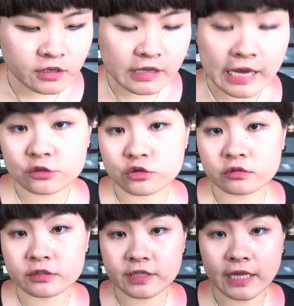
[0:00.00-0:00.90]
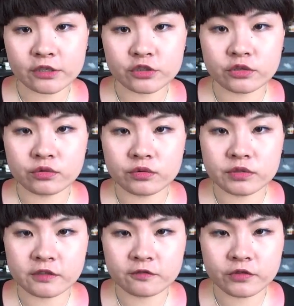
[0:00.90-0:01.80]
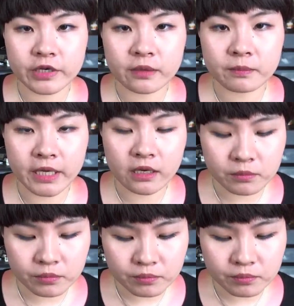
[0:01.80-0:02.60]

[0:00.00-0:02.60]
natural slash cruelty-free makeup